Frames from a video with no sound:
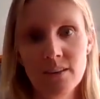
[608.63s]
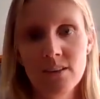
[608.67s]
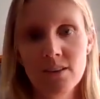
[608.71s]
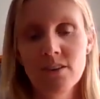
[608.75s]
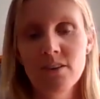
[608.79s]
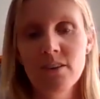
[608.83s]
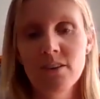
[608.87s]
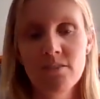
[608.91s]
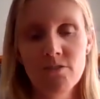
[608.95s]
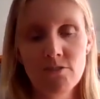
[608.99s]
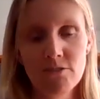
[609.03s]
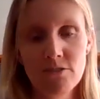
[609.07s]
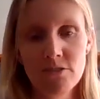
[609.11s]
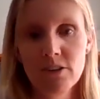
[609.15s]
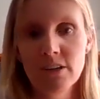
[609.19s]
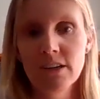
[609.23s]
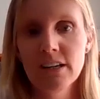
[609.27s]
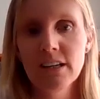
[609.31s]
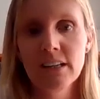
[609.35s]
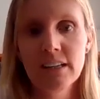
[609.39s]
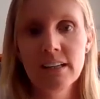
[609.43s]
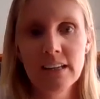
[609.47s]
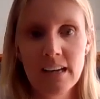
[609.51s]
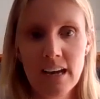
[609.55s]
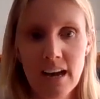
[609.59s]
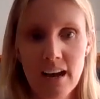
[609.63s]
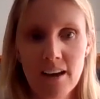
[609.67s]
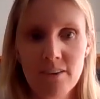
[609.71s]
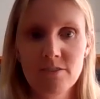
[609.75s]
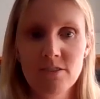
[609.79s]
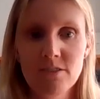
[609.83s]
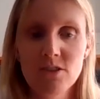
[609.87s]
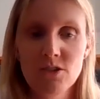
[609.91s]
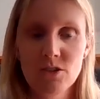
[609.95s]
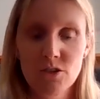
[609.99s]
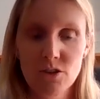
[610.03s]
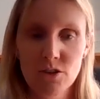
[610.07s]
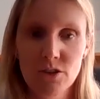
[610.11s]
You really have
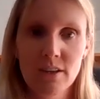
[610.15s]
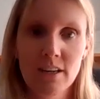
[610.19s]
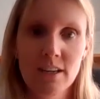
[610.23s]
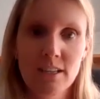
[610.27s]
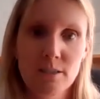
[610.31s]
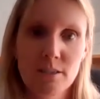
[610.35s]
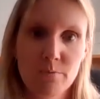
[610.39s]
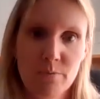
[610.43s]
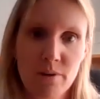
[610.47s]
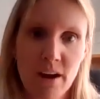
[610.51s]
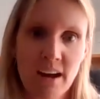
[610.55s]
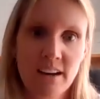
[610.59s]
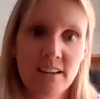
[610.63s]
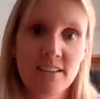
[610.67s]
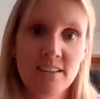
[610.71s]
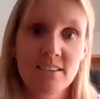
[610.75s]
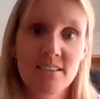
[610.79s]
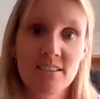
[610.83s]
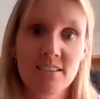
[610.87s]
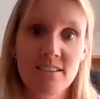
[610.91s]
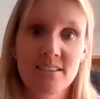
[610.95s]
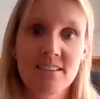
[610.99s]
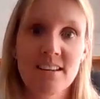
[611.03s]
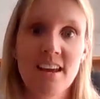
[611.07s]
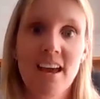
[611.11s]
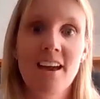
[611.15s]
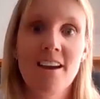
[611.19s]
to do these practices